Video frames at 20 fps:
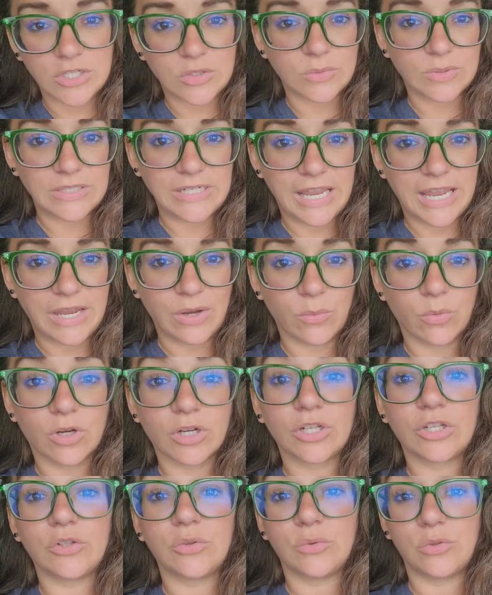2 a day.
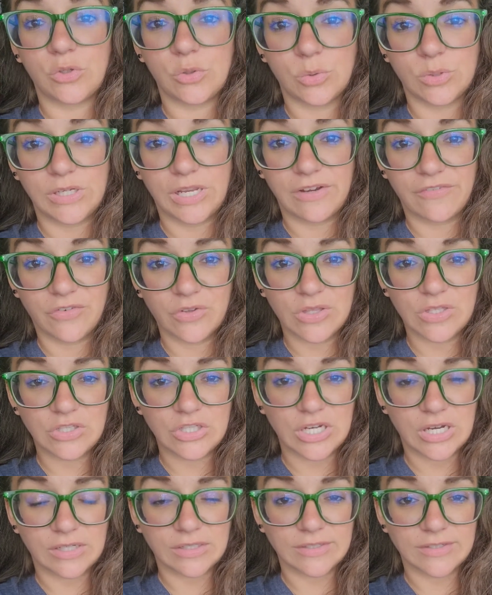We're going to do 2 a day for the
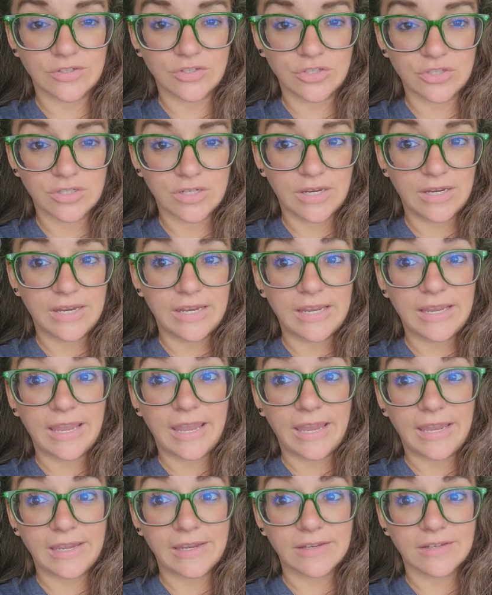challenge,
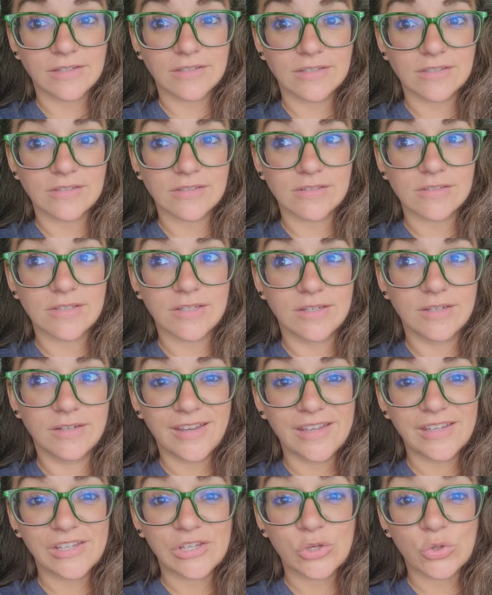and
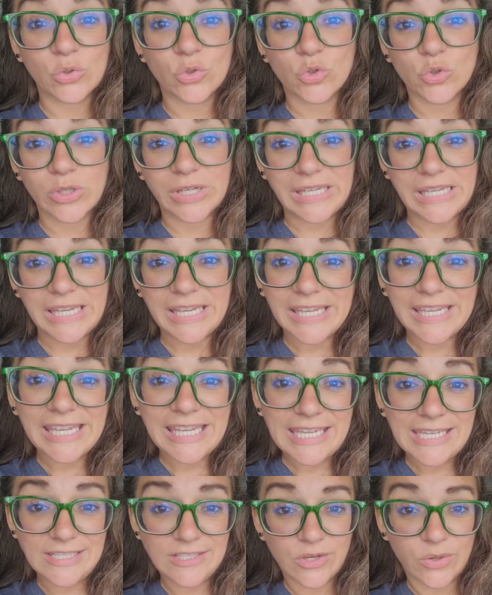you're drinking
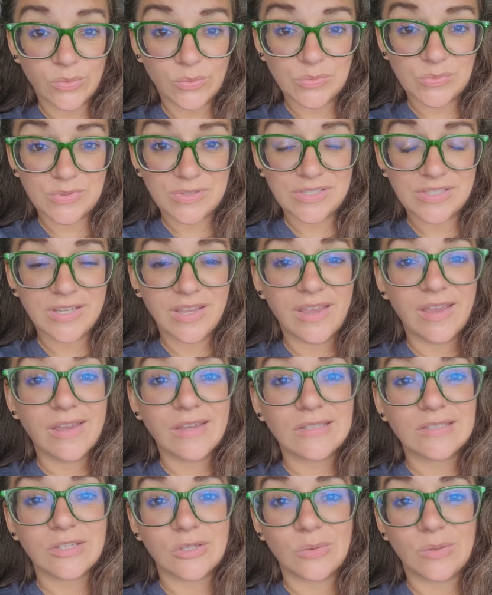ketones.
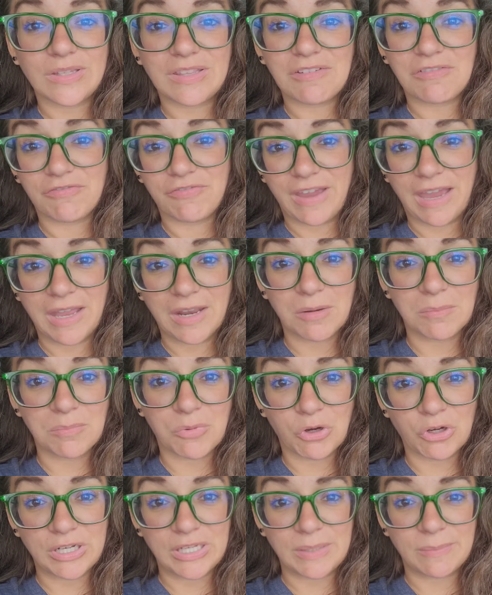So you get the fat
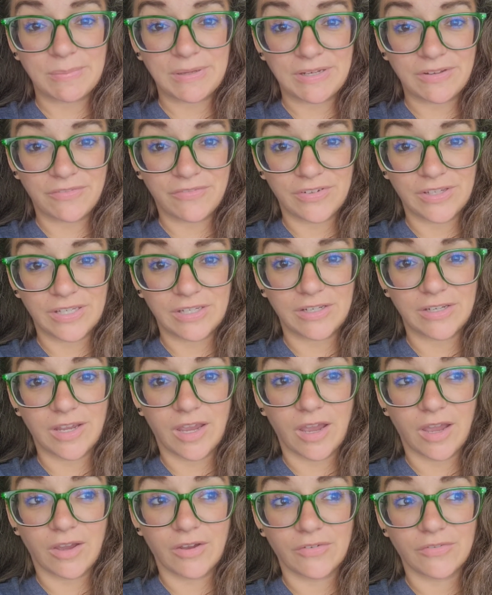burning benefit
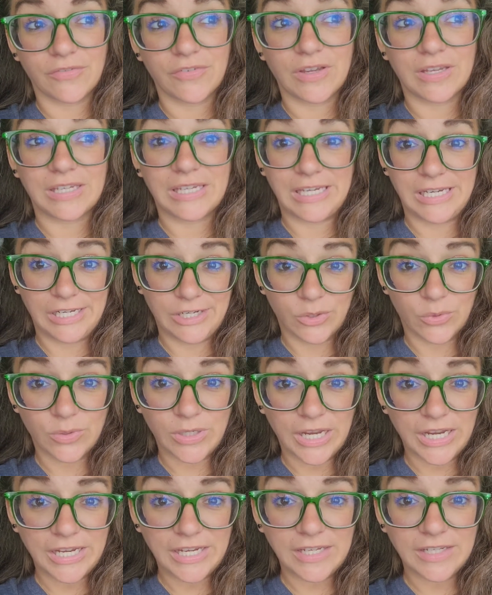of a keto
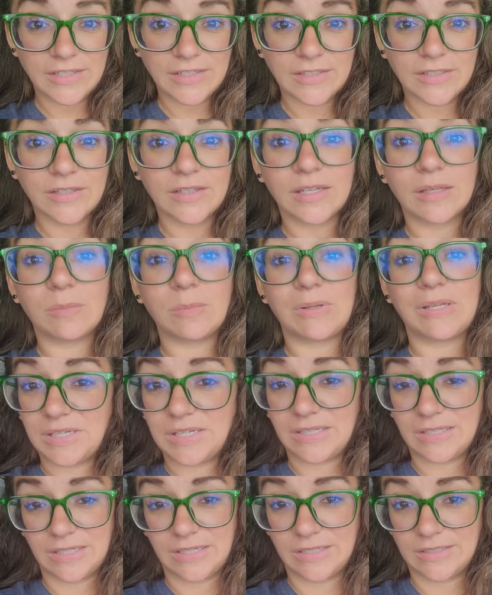diet and
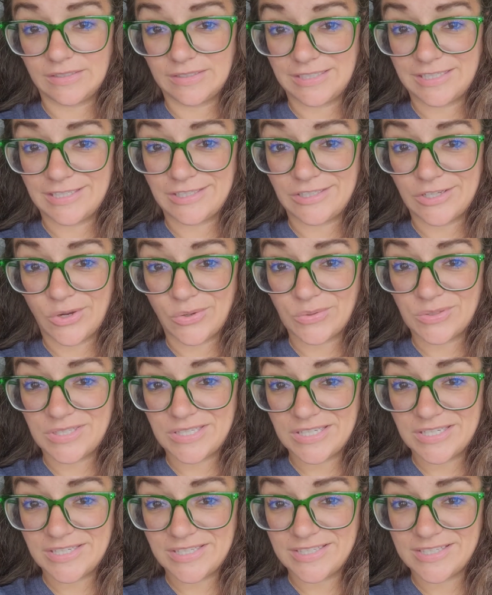being in
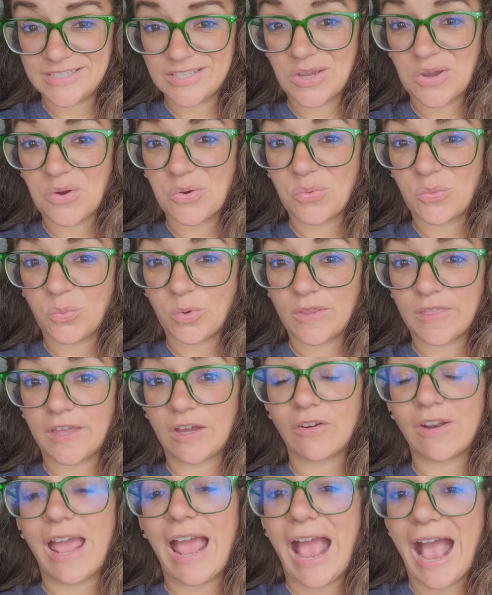ketosis
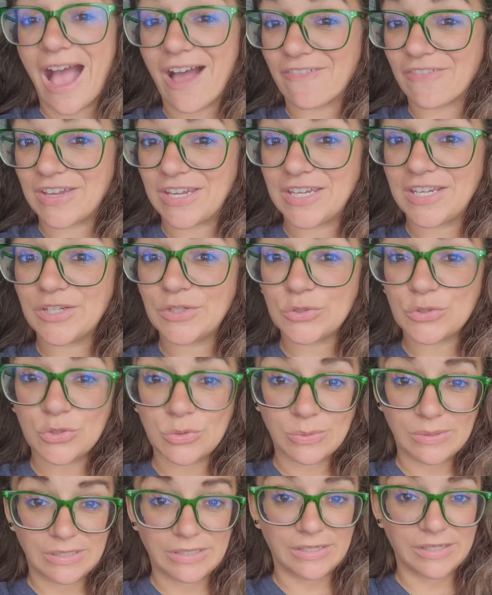without having
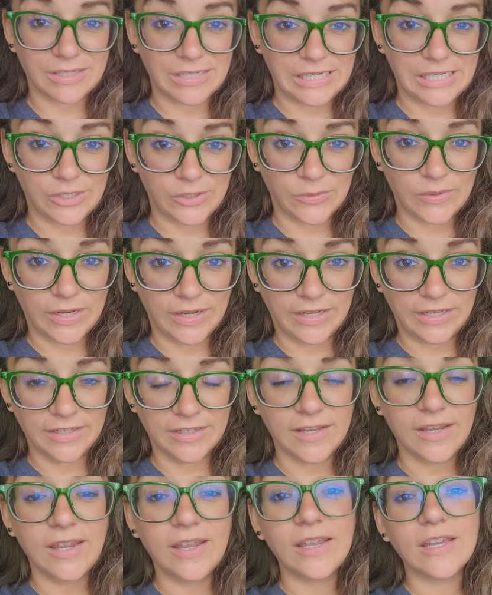to eat a keto diet.
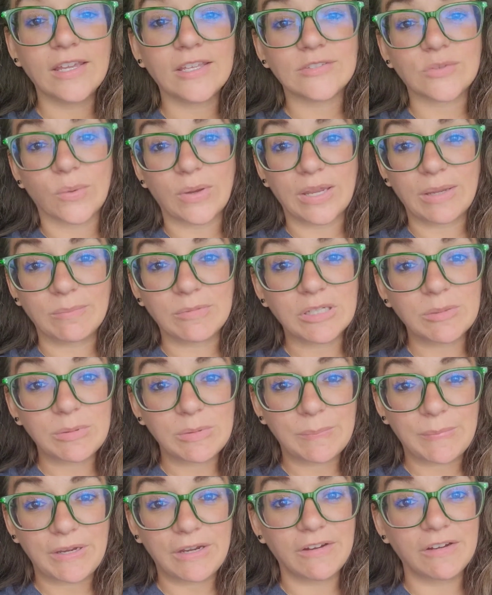So I am going to
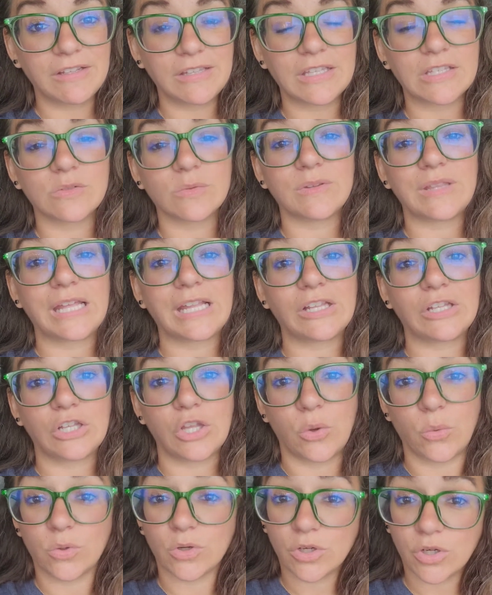be pairing this with a
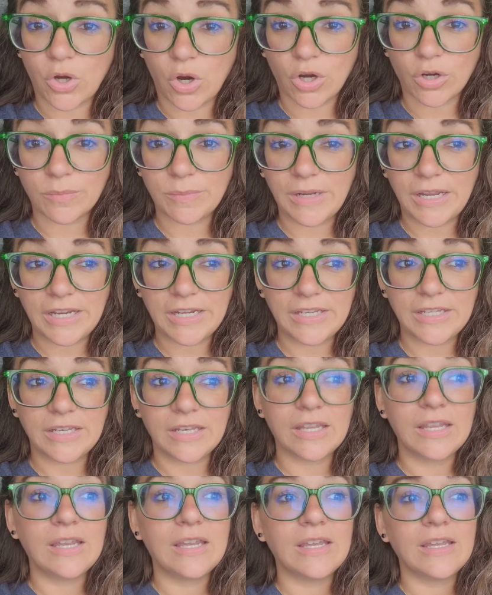lower carb
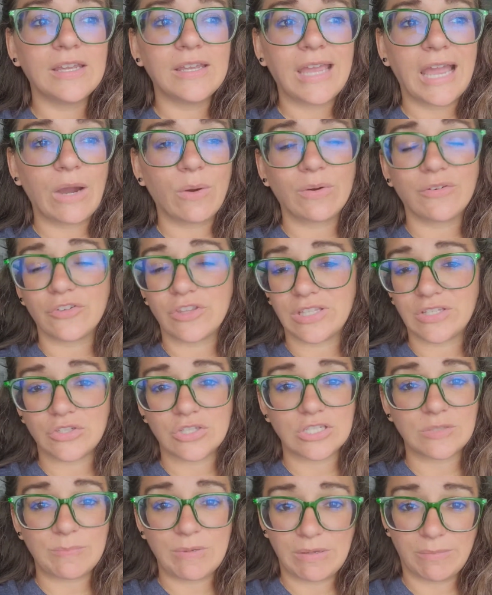diet. However,
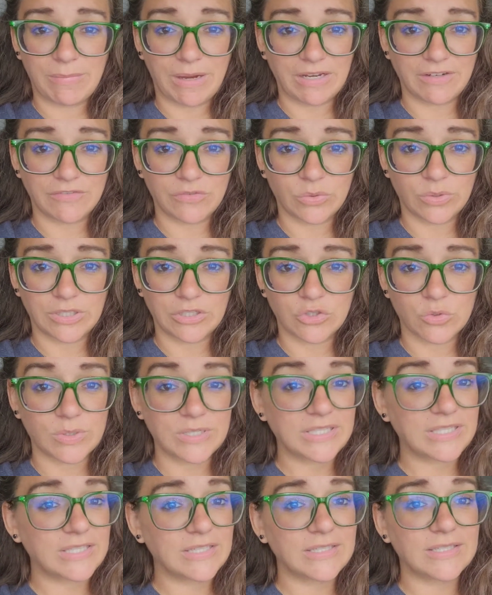that's just being mindful in
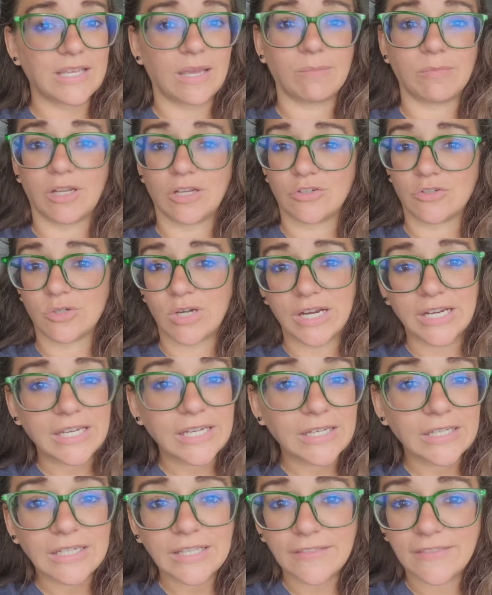choices. I'm not
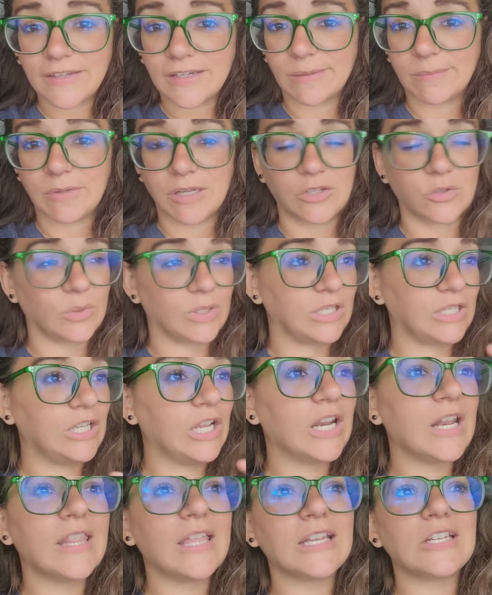tracking anything. I'm not doing
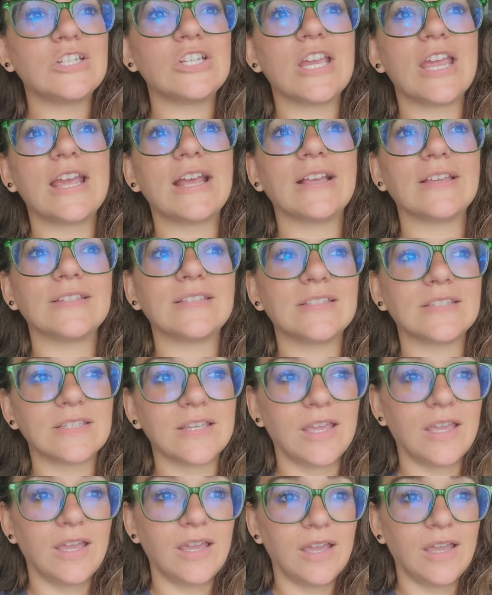none of that jazz.